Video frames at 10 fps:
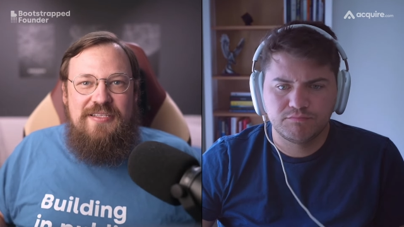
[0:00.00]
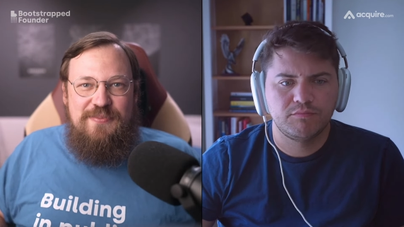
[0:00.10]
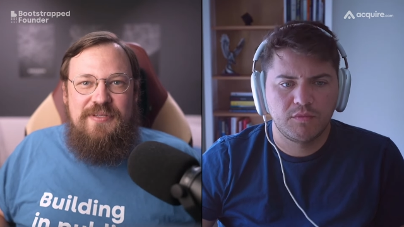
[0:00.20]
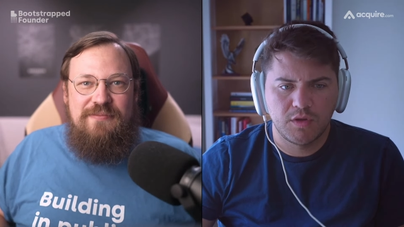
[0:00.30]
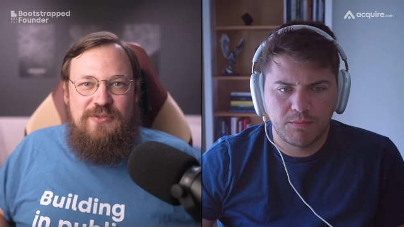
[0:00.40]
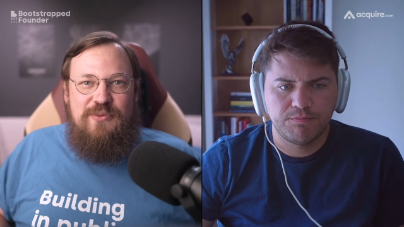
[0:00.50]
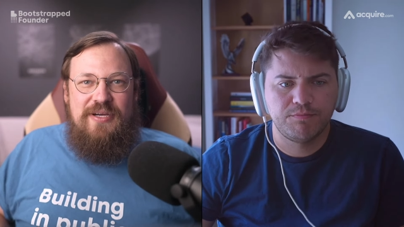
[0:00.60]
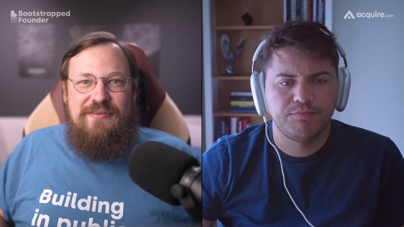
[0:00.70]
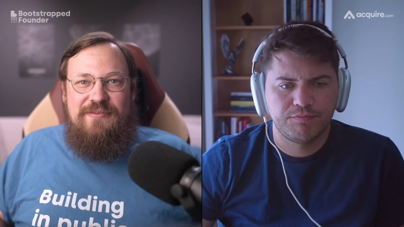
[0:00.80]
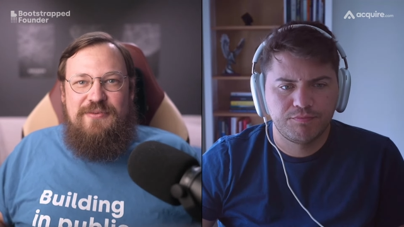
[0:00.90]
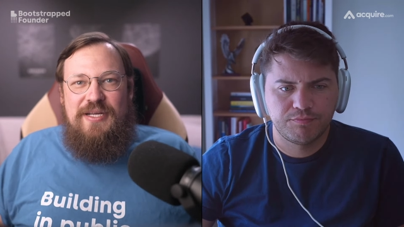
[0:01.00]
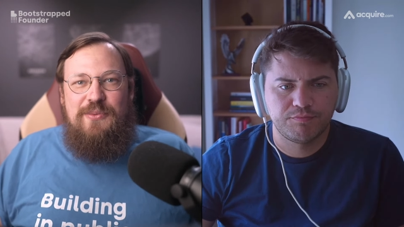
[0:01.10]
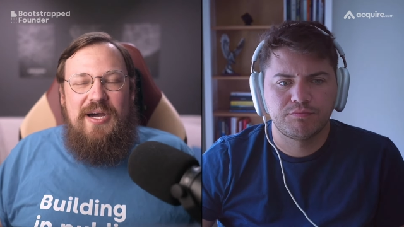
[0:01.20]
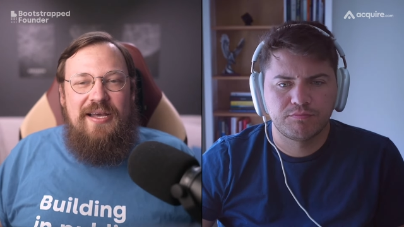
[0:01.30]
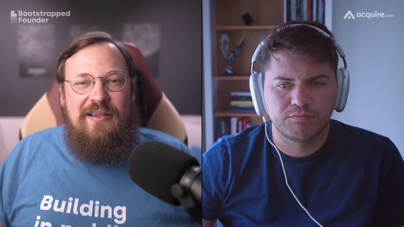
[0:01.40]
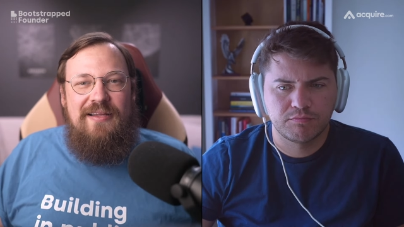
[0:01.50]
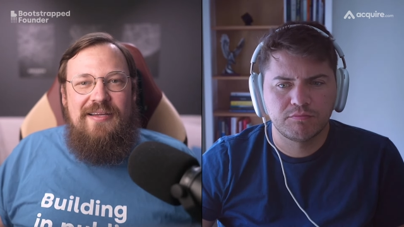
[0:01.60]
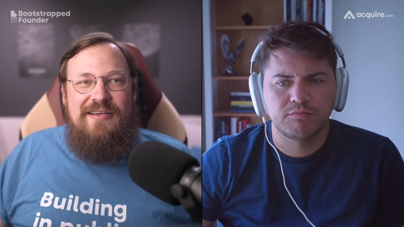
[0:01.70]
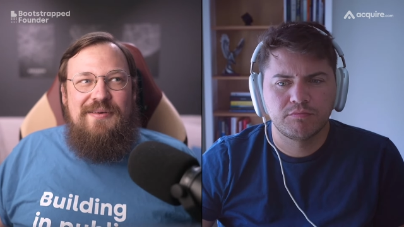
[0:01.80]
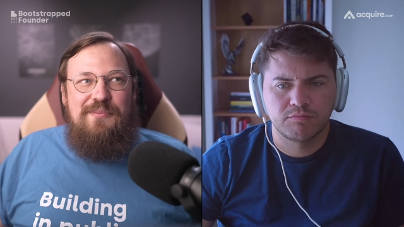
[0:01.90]
Speaker 1: It's been quite quite a while,
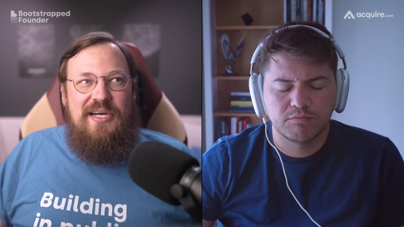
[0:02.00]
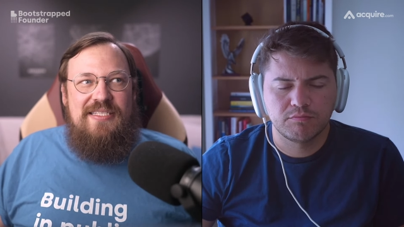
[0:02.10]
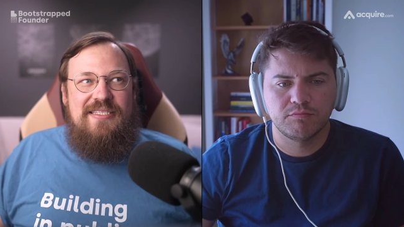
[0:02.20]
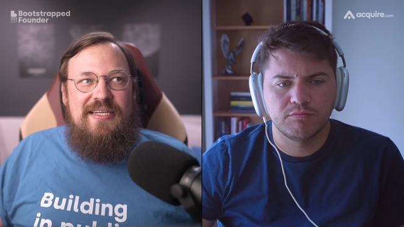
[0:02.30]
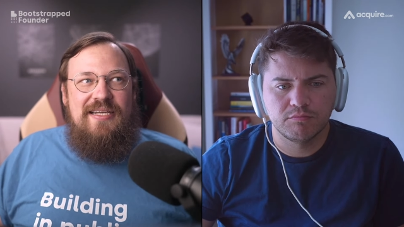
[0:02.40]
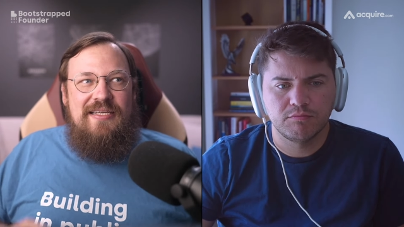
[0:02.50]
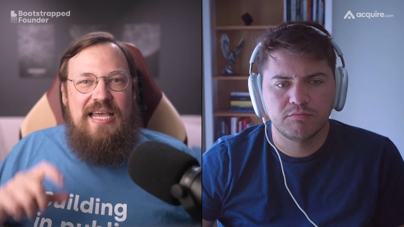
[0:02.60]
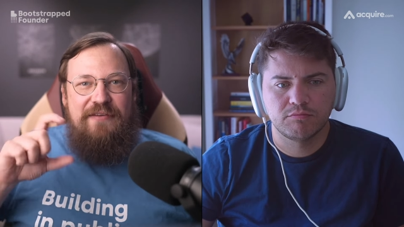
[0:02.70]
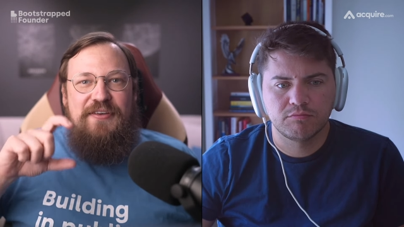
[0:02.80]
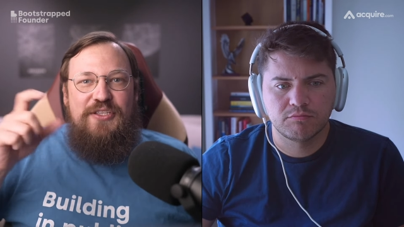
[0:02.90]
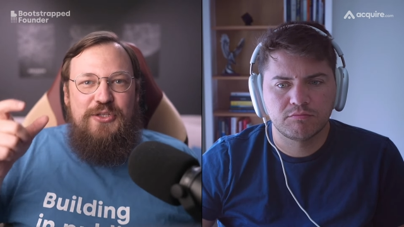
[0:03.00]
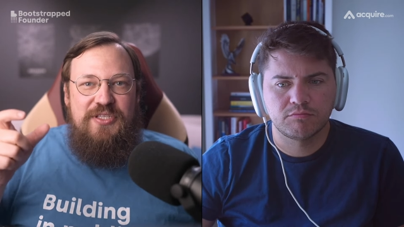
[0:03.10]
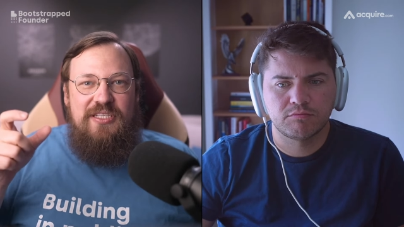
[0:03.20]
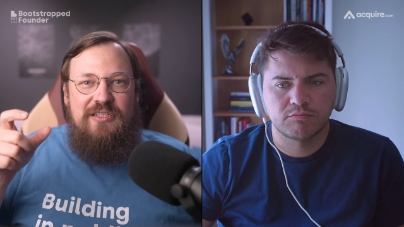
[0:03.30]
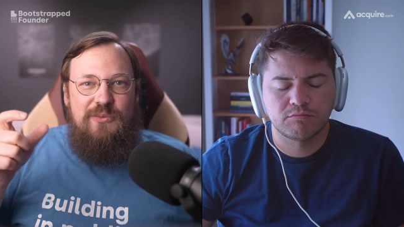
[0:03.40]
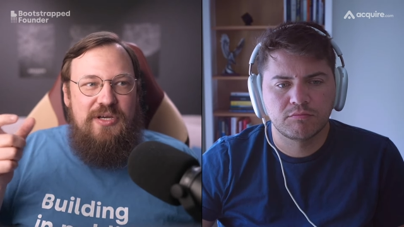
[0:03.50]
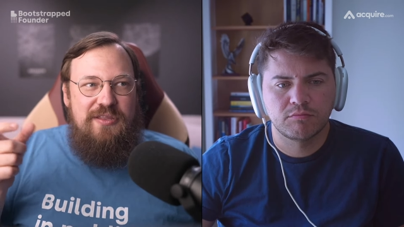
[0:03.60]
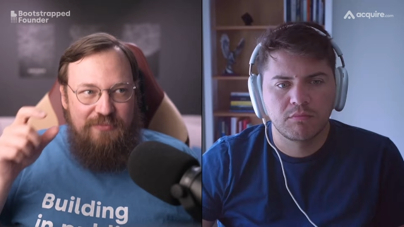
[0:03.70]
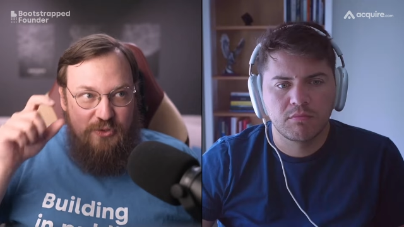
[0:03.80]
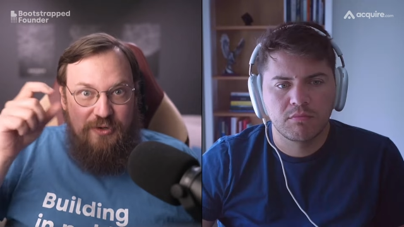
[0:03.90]
but having to deal
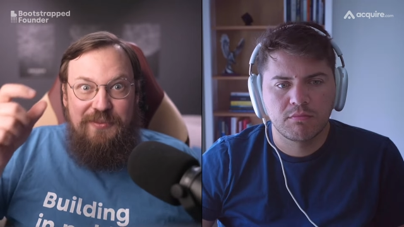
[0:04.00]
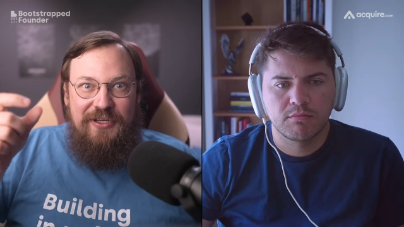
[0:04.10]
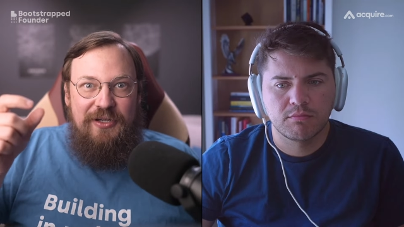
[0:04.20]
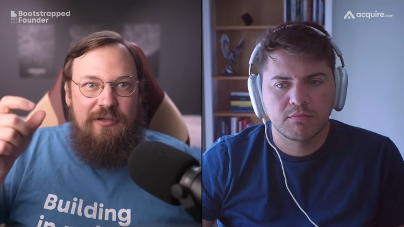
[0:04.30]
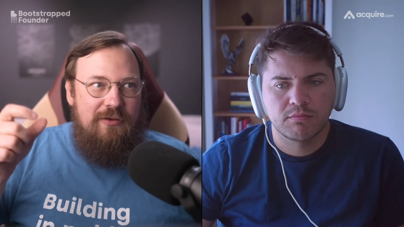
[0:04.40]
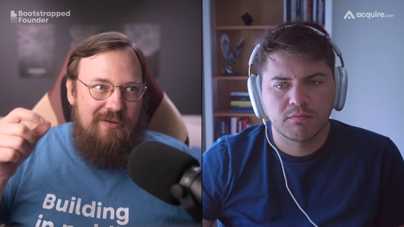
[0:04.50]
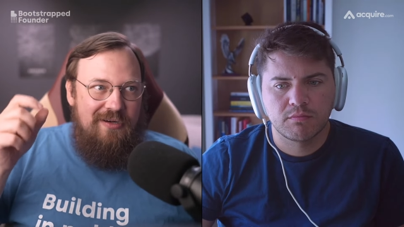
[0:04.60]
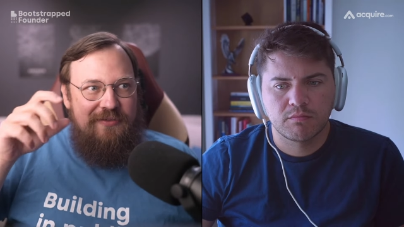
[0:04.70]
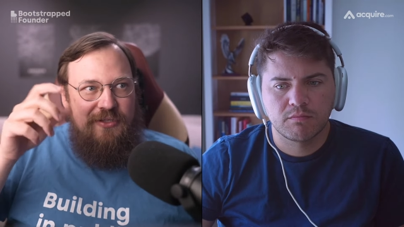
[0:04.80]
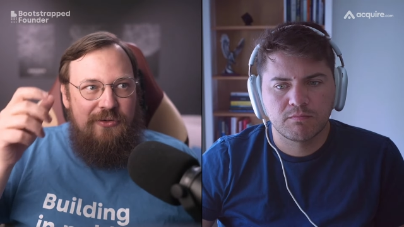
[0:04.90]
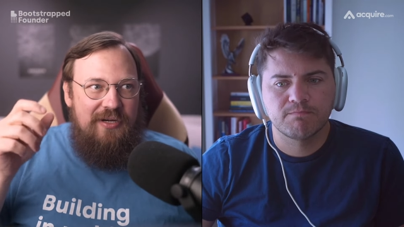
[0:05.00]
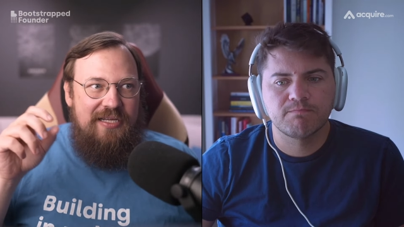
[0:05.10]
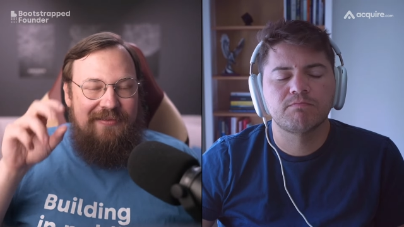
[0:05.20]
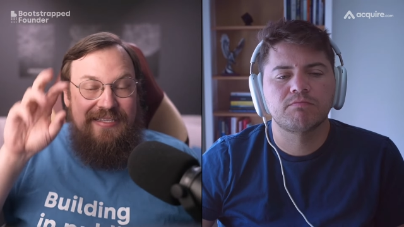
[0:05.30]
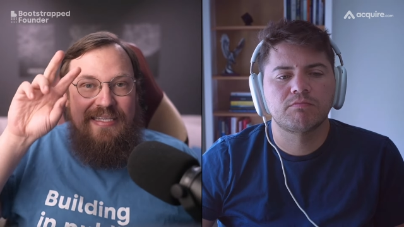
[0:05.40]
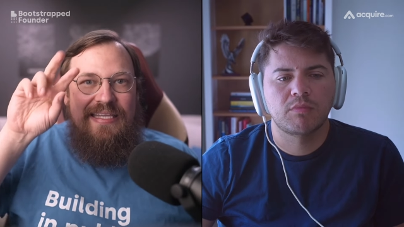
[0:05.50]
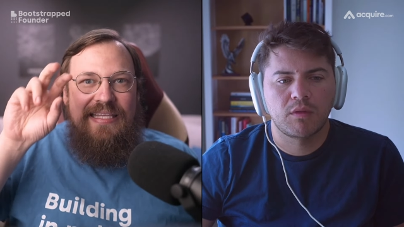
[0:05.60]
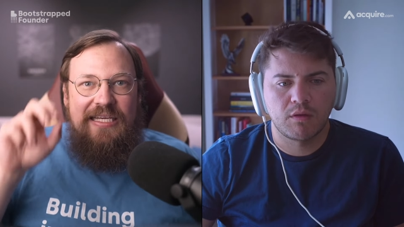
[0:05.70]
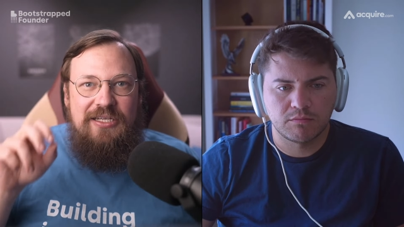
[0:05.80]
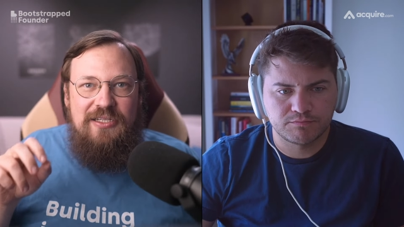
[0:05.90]
with criminal or, you know, uh,
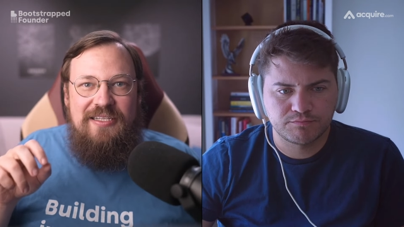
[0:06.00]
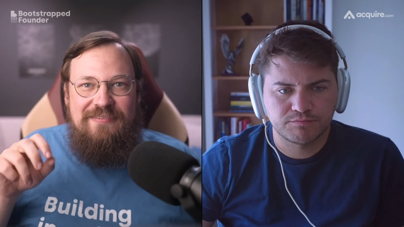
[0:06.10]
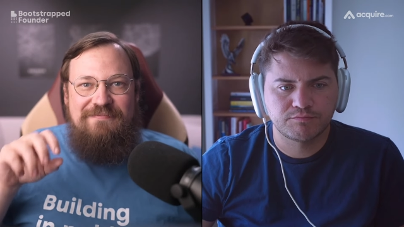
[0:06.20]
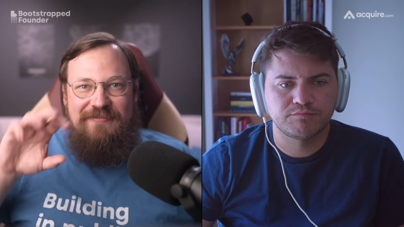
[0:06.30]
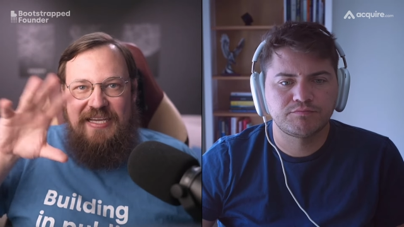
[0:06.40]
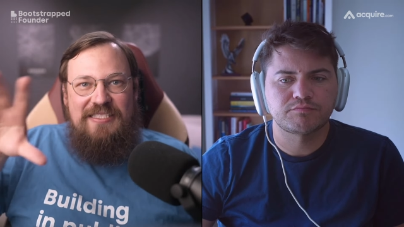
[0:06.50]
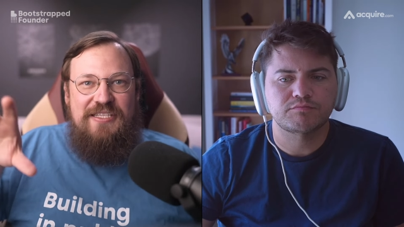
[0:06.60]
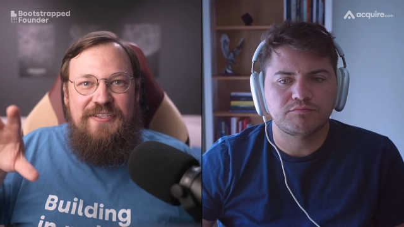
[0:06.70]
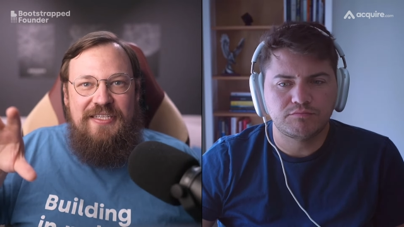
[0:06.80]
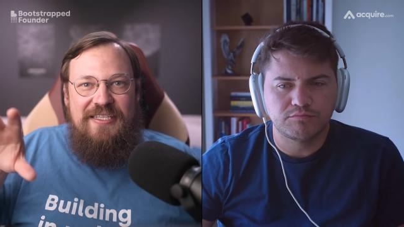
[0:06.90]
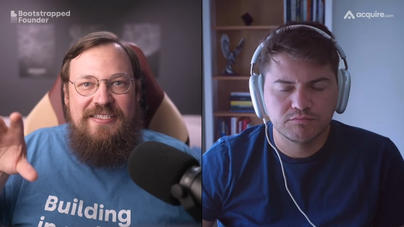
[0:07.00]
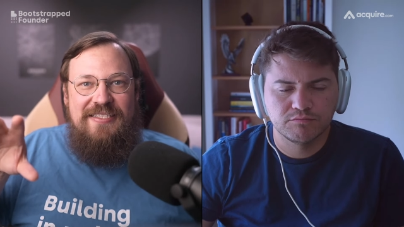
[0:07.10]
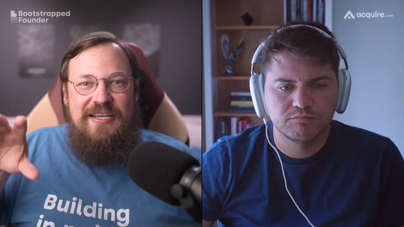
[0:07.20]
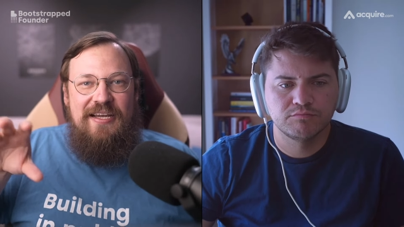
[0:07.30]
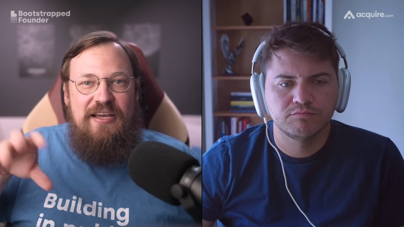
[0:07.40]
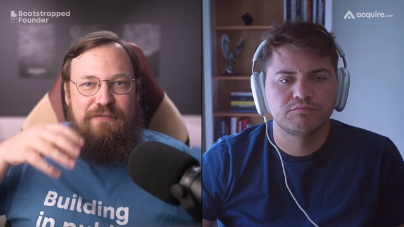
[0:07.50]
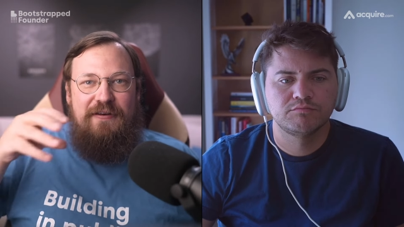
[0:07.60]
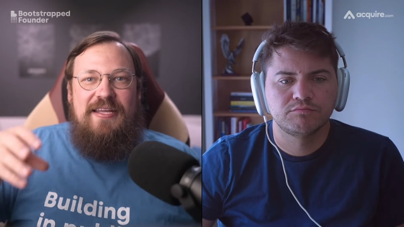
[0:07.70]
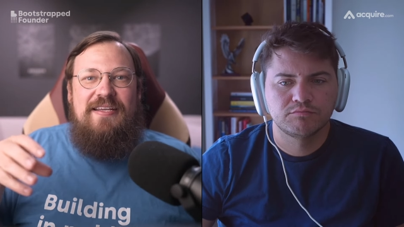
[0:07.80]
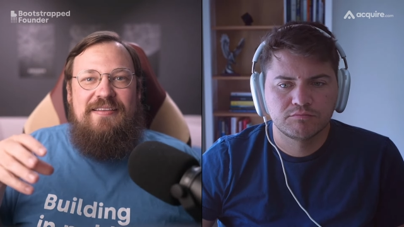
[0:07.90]
illegal activities and
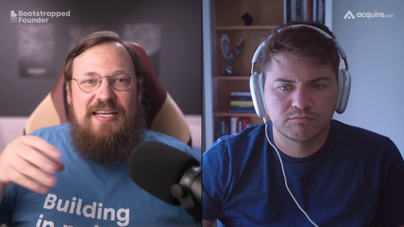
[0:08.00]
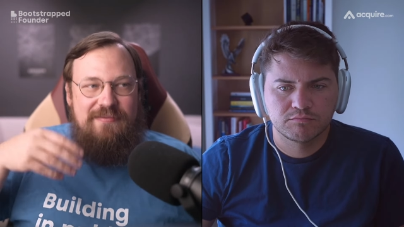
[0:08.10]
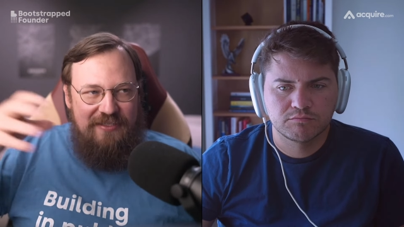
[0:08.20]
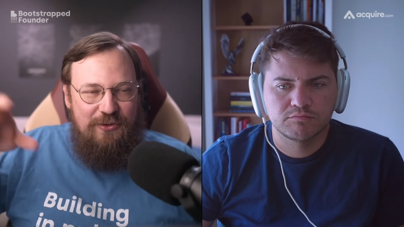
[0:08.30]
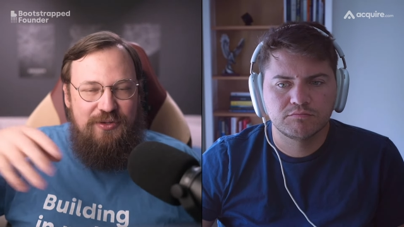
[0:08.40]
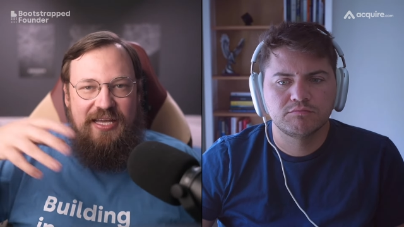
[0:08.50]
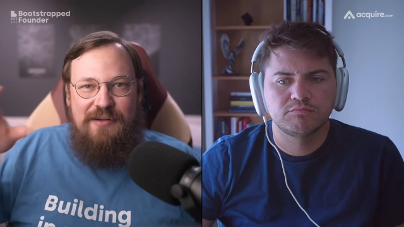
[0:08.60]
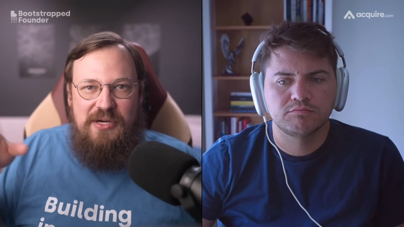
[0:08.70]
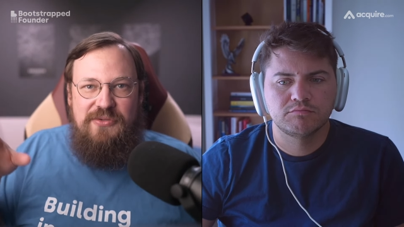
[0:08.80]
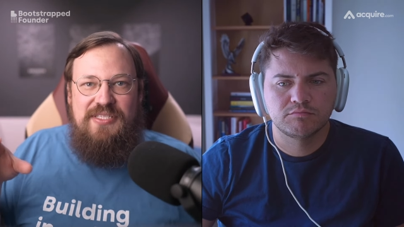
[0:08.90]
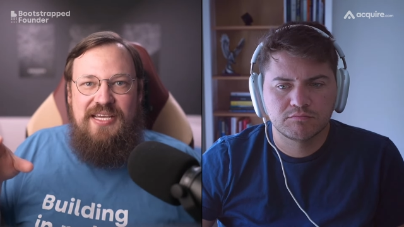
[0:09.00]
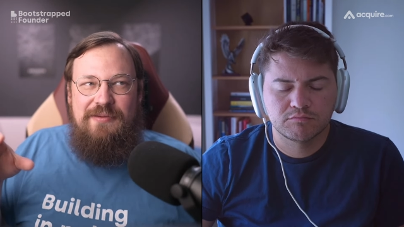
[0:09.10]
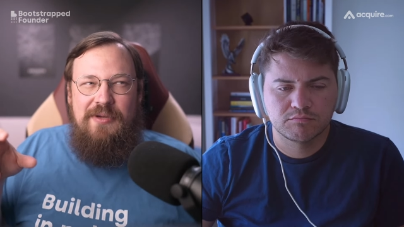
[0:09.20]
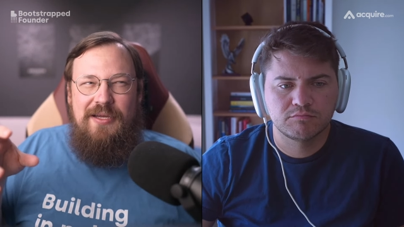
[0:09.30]
fighting that, the whole cat and mouse game,